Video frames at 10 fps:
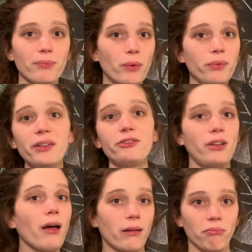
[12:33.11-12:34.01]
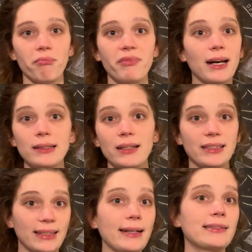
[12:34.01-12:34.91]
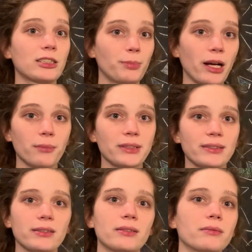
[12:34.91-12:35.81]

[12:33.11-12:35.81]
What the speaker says: we've done that exact experiment.